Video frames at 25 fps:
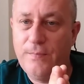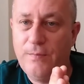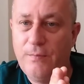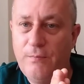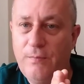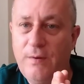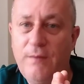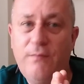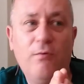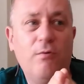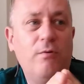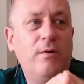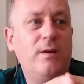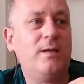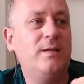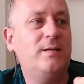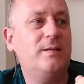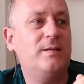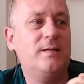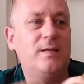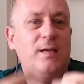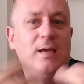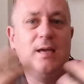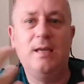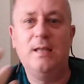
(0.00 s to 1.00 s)
We've already
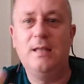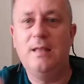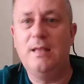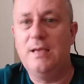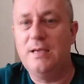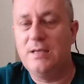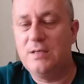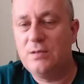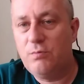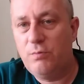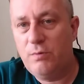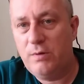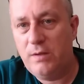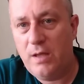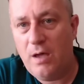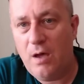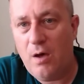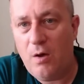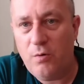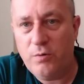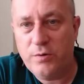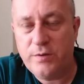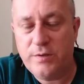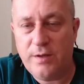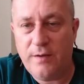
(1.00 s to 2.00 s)
seen this with the
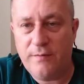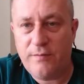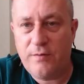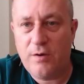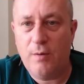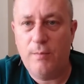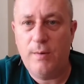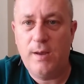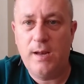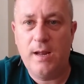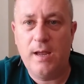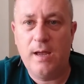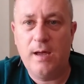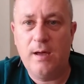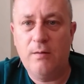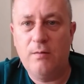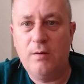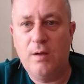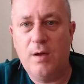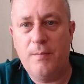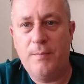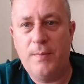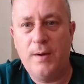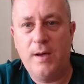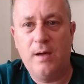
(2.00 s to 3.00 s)
whole stuff coming out
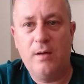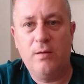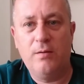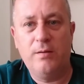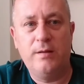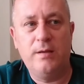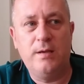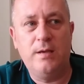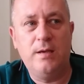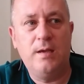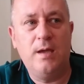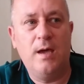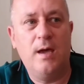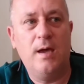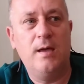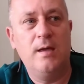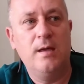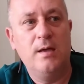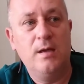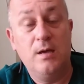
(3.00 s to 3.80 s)
about the uh,